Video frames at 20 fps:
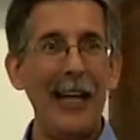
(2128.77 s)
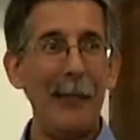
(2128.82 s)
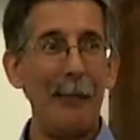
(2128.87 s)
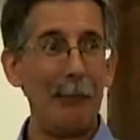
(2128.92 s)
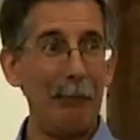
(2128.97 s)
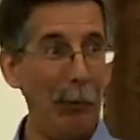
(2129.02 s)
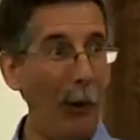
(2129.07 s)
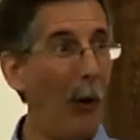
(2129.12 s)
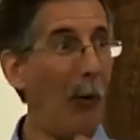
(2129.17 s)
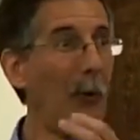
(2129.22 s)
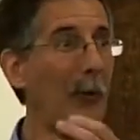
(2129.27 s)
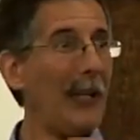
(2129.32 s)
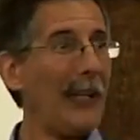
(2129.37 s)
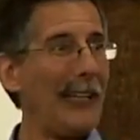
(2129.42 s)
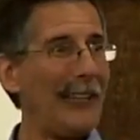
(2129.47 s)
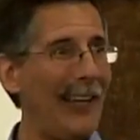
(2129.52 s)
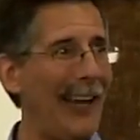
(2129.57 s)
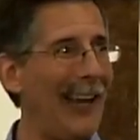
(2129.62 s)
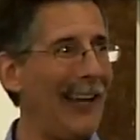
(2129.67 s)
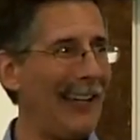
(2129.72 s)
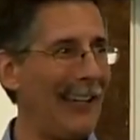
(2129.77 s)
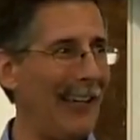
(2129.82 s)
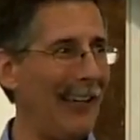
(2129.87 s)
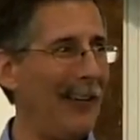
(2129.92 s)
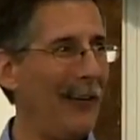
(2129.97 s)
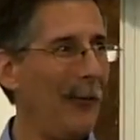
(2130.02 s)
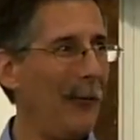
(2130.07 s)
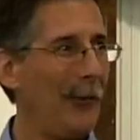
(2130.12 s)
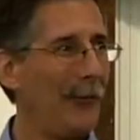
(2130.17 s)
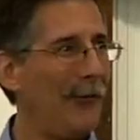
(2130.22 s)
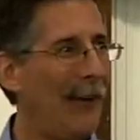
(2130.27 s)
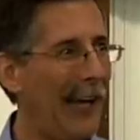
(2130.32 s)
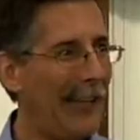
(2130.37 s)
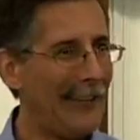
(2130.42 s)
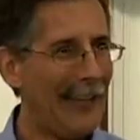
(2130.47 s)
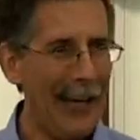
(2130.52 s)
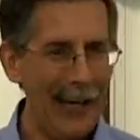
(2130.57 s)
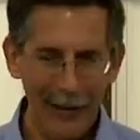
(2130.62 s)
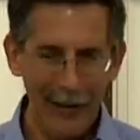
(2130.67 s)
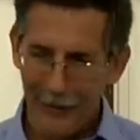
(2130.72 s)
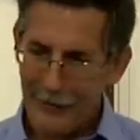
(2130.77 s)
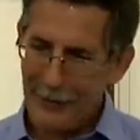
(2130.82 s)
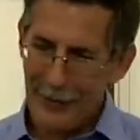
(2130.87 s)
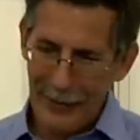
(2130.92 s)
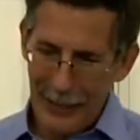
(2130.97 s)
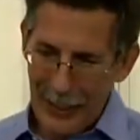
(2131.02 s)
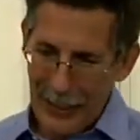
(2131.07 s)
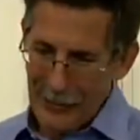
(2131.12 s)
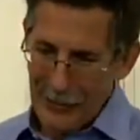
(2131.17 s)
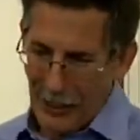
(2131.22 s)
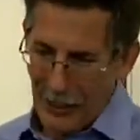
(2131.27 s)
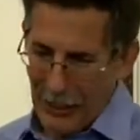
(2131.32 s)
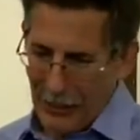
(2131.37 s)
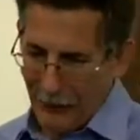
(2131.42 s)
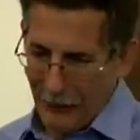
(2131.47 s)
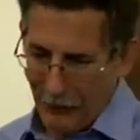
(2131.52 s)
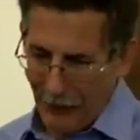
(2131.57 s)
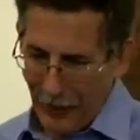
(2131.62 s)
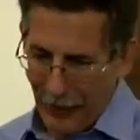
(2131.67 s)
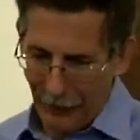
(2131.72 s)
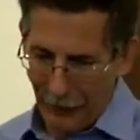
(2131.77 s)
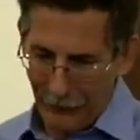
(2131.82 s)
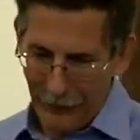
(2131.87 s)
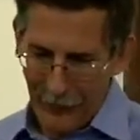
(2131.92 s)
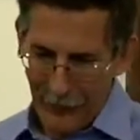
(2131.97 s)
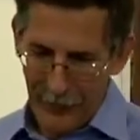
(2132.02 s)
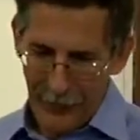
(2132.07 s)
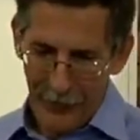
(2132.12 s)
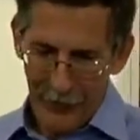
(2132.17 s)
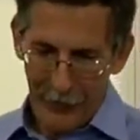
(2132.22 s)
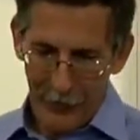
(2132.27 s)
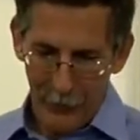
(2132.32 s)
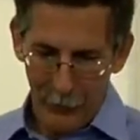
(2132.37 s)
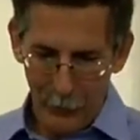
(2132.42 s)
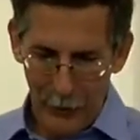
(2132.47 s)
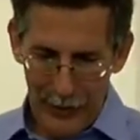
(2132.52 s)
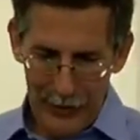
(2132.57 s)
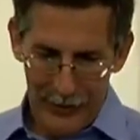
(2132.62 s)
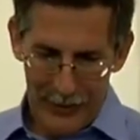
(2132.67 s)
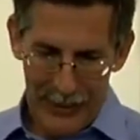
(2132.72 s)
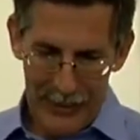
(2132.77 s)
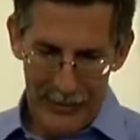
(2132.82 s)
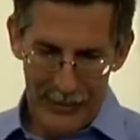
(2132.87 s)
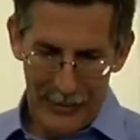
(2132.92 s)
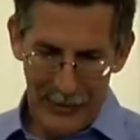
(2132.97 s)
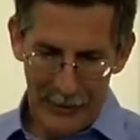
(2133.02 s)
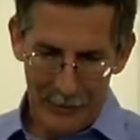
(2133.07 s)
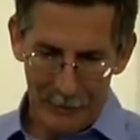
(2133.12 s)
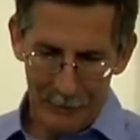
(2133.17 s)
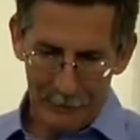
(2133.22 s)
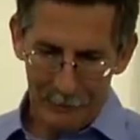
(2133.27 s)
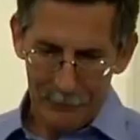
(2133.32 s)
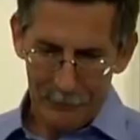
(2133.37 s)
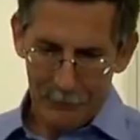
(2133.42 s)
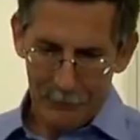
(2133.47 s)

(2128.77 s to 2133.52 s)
and boldly take it with vitality at age 85 the way that he did.